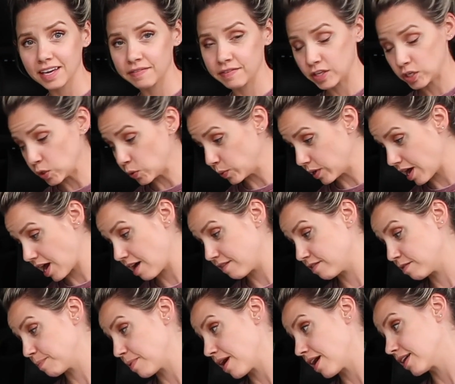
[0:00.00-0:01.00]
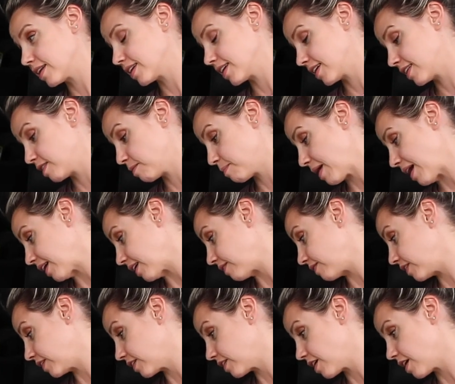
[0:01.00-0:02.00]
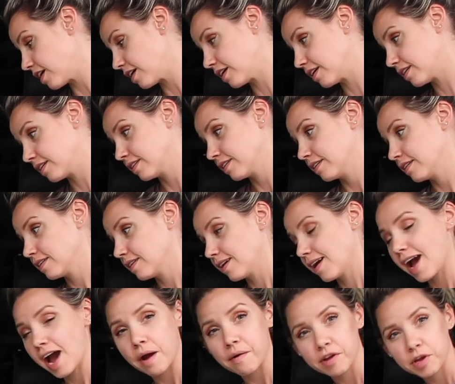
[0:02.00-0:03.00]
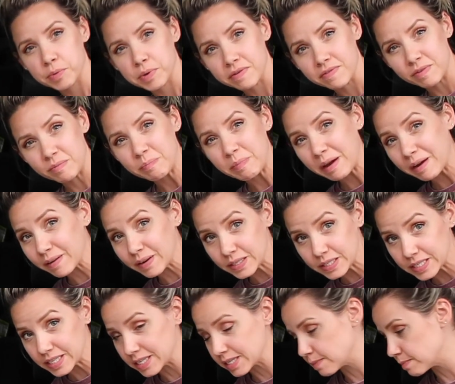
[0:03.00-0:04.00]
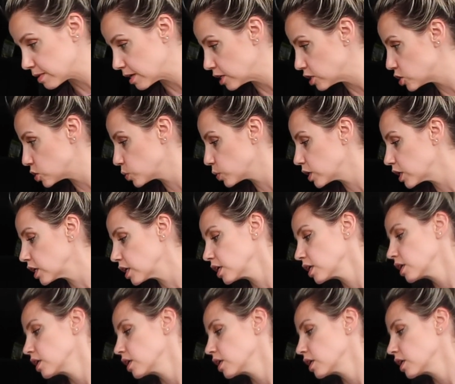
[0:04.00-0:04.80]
If you don't have a potty in the back of your car, how are you even parenting? I'm not sure.